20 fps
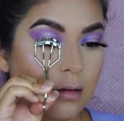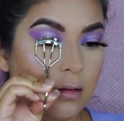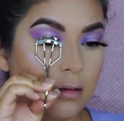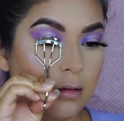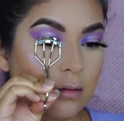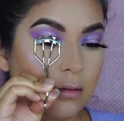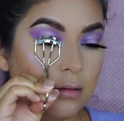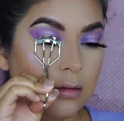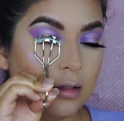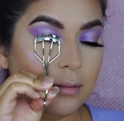
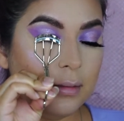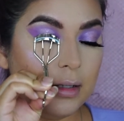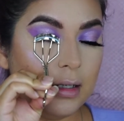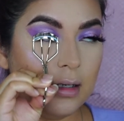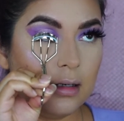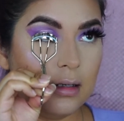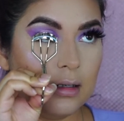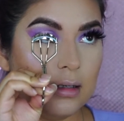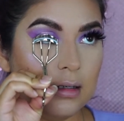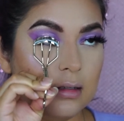only
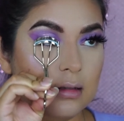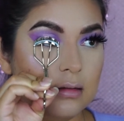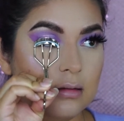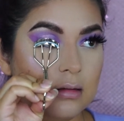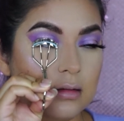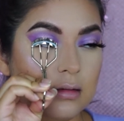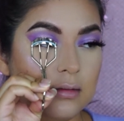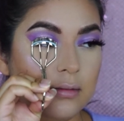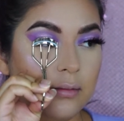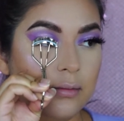
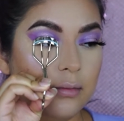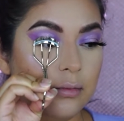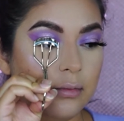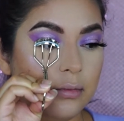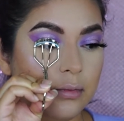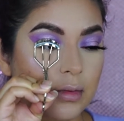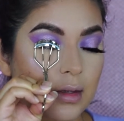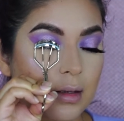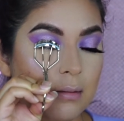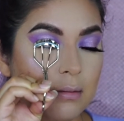because
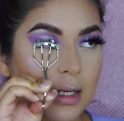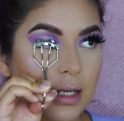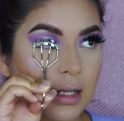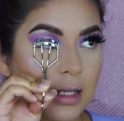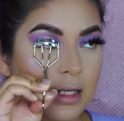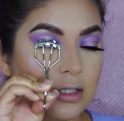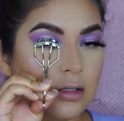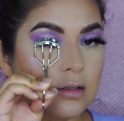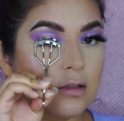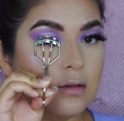my
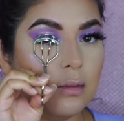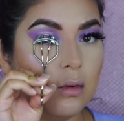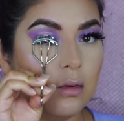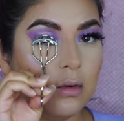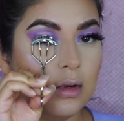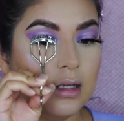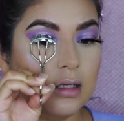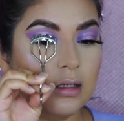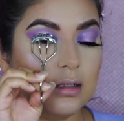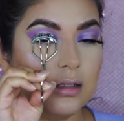lashes
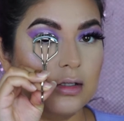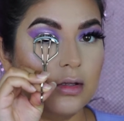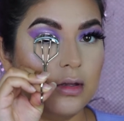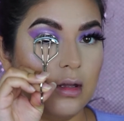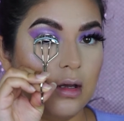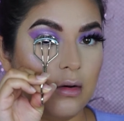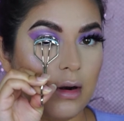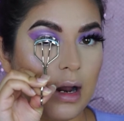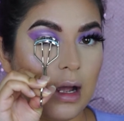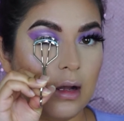point to the
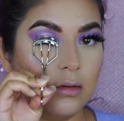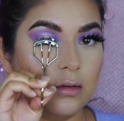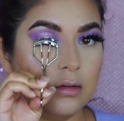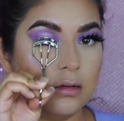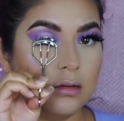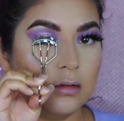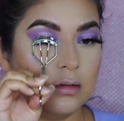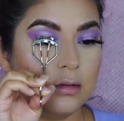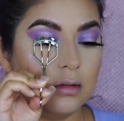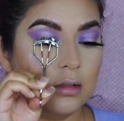
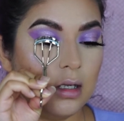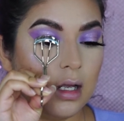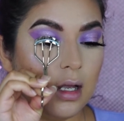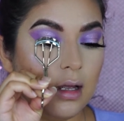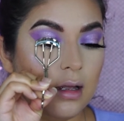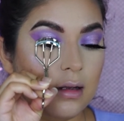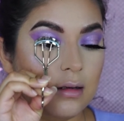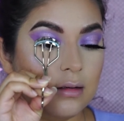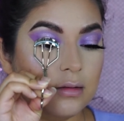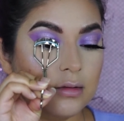ground.
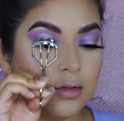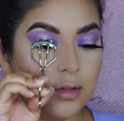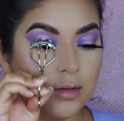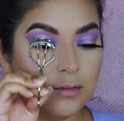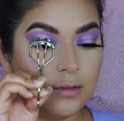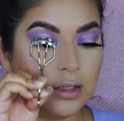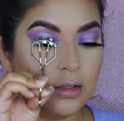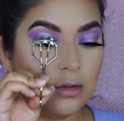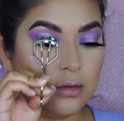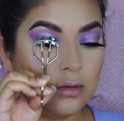So if
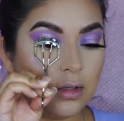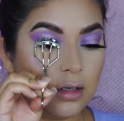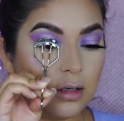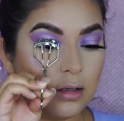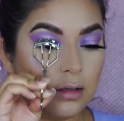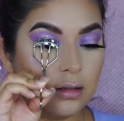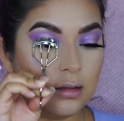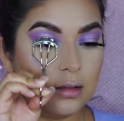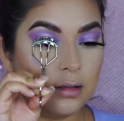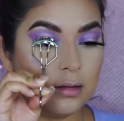I don't
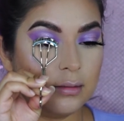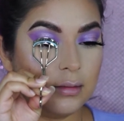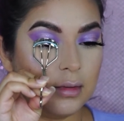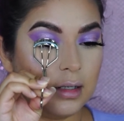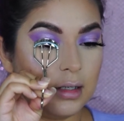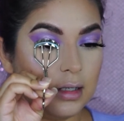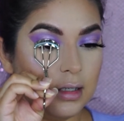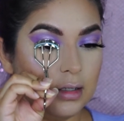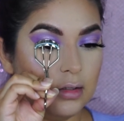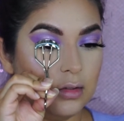curl them
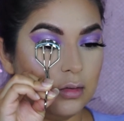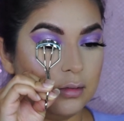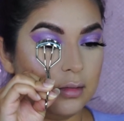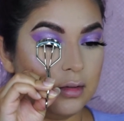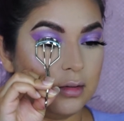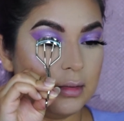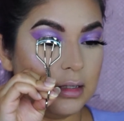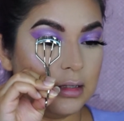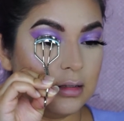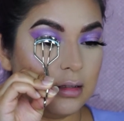and I don't
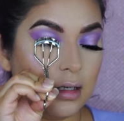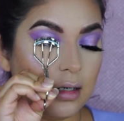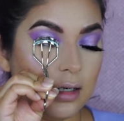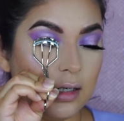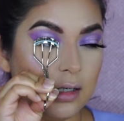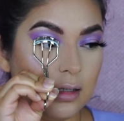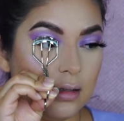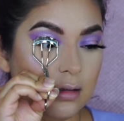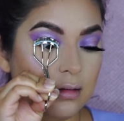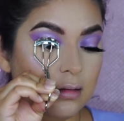put
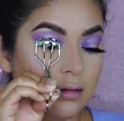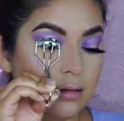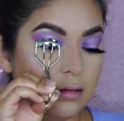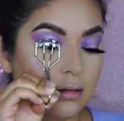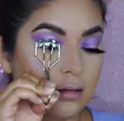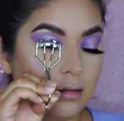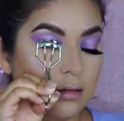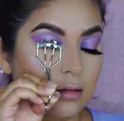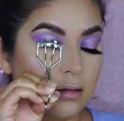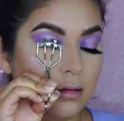mascara,
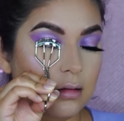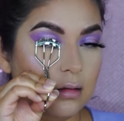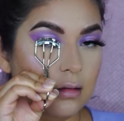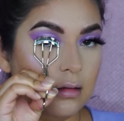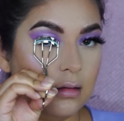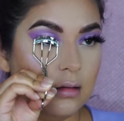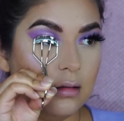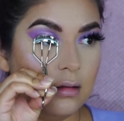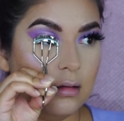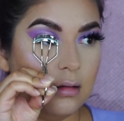
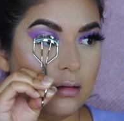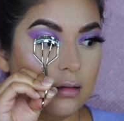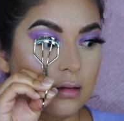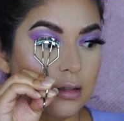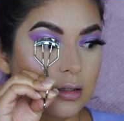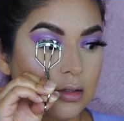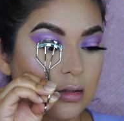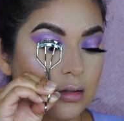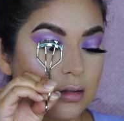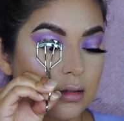
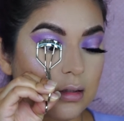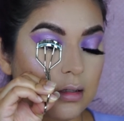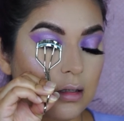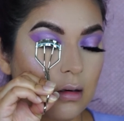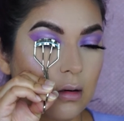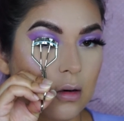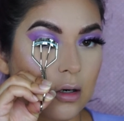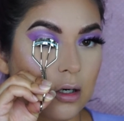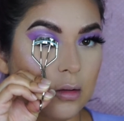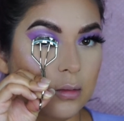they just look
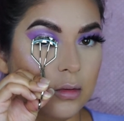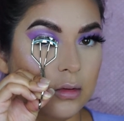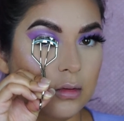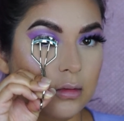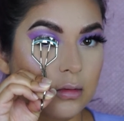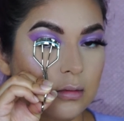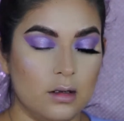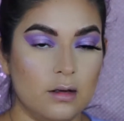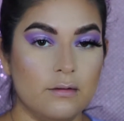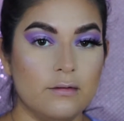horrible.
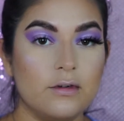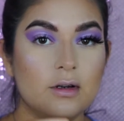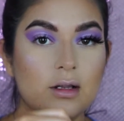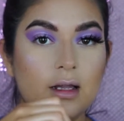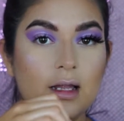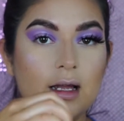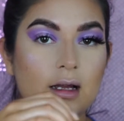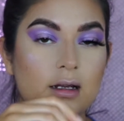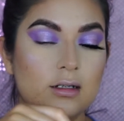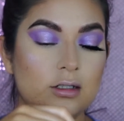And for
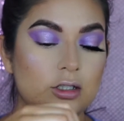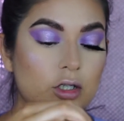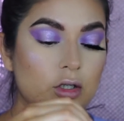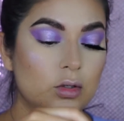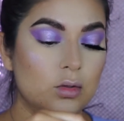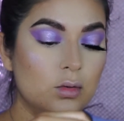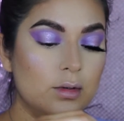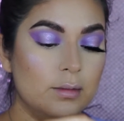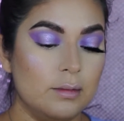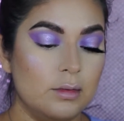lash
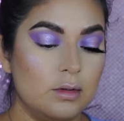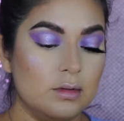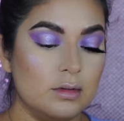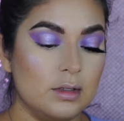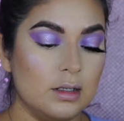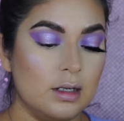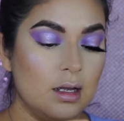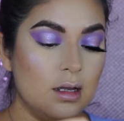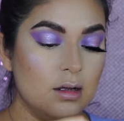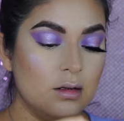glue, I'm
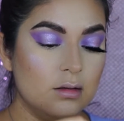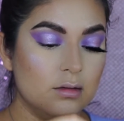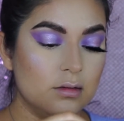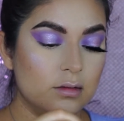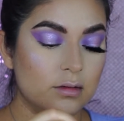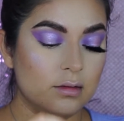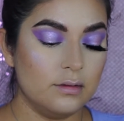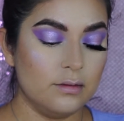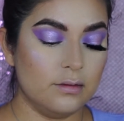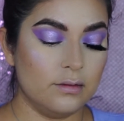using House
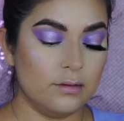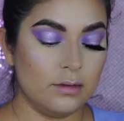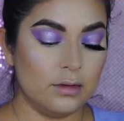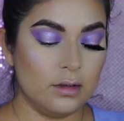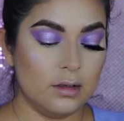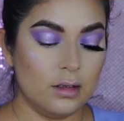of